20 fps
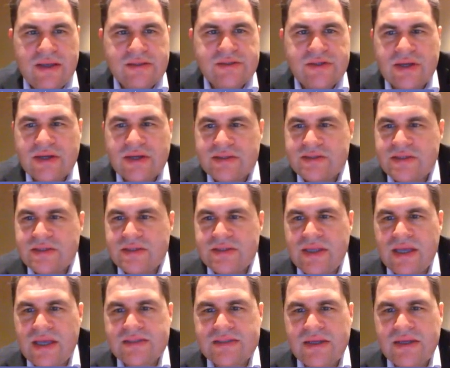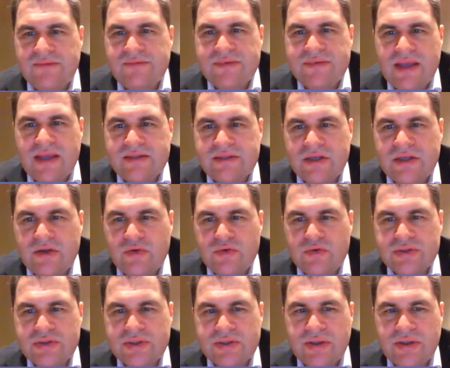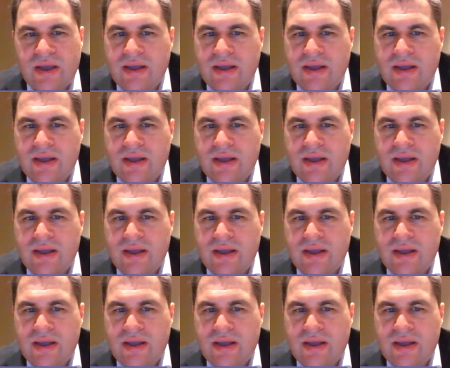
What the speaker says: As you can see, even NASA use it.